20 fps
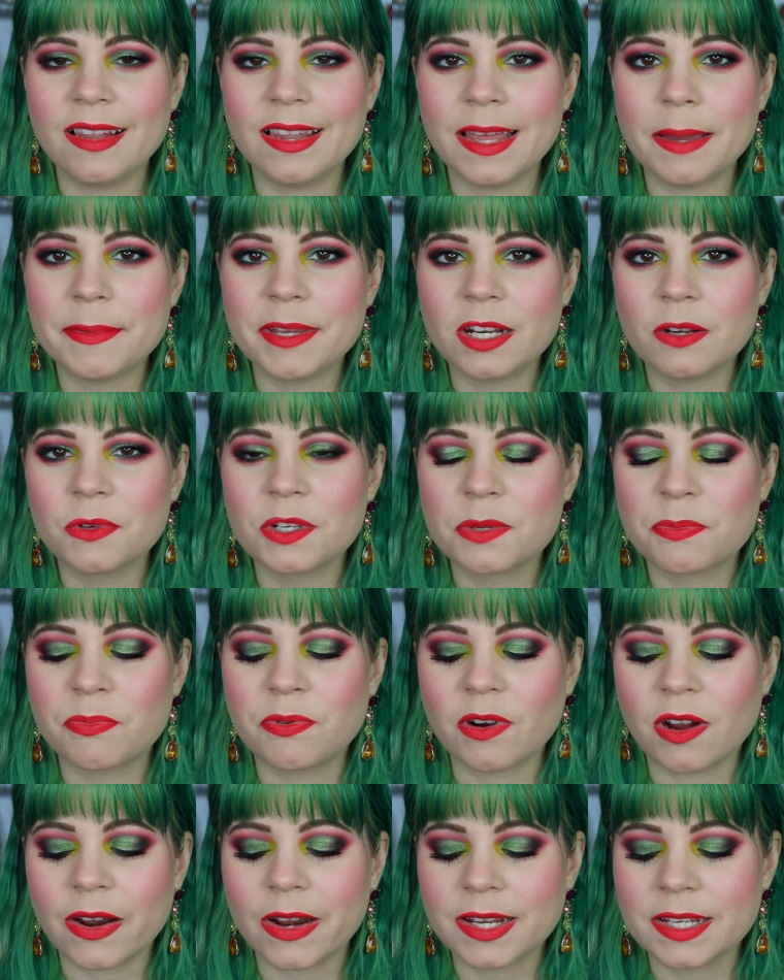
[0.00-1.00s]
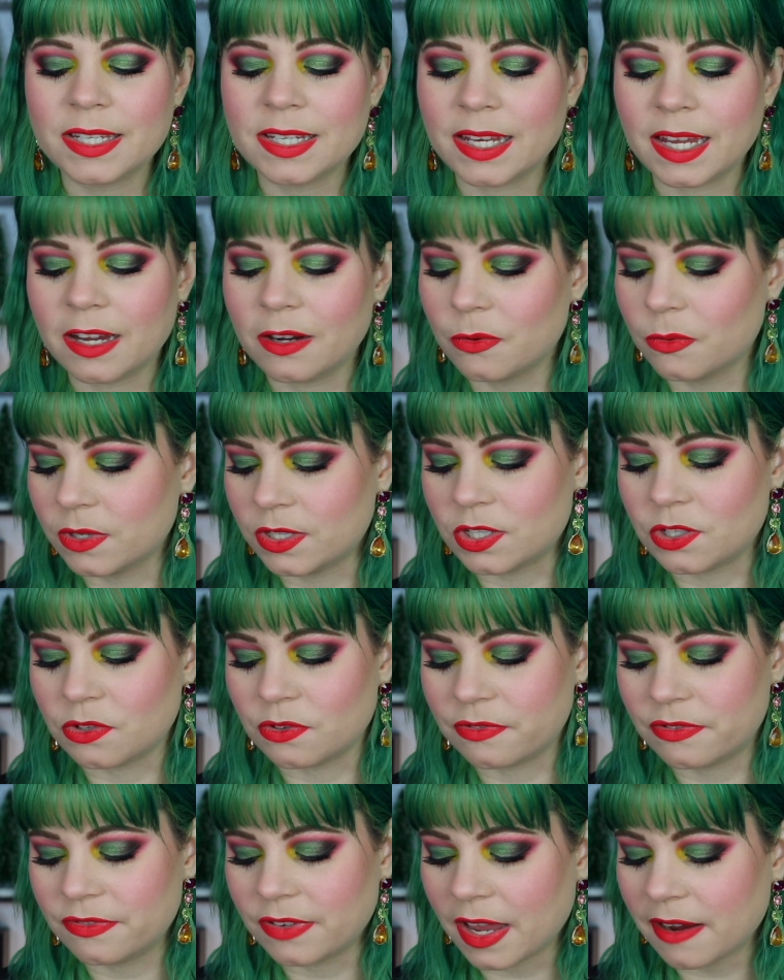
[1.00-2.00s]
Let me know which product in here was
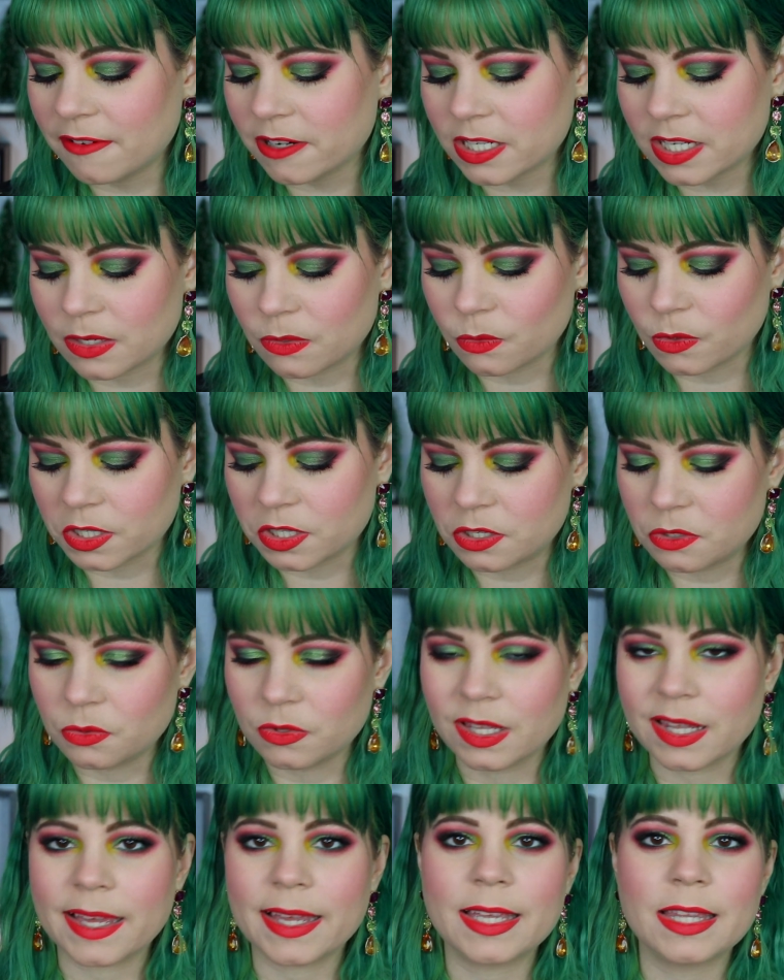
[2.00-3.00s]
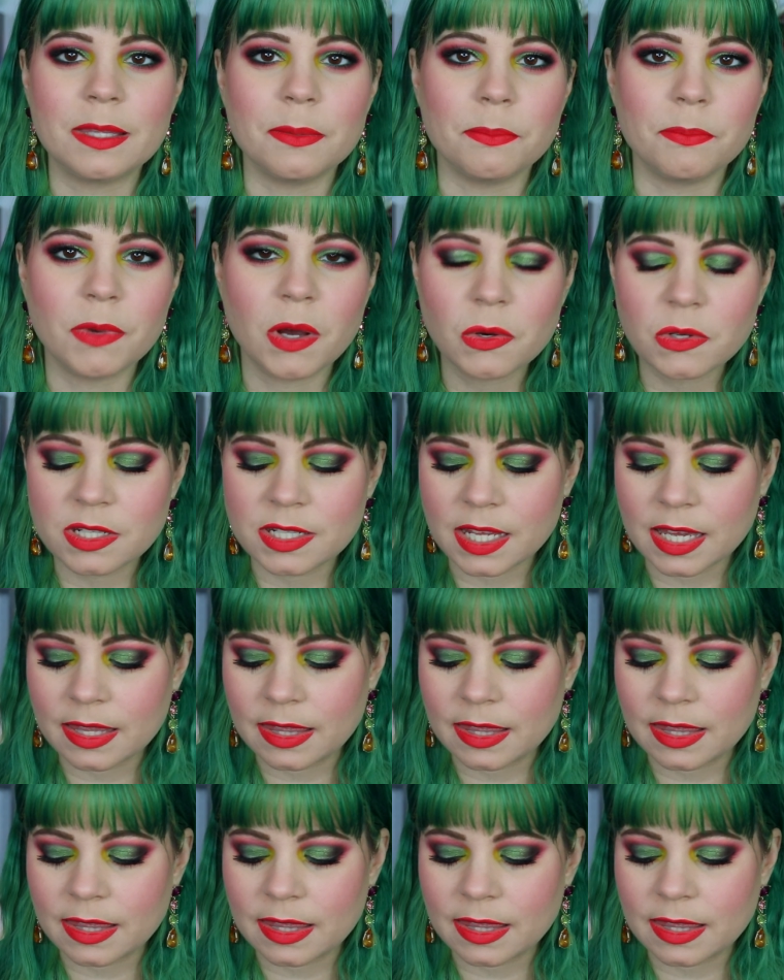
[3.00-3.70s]
your favorite and what you would like the most.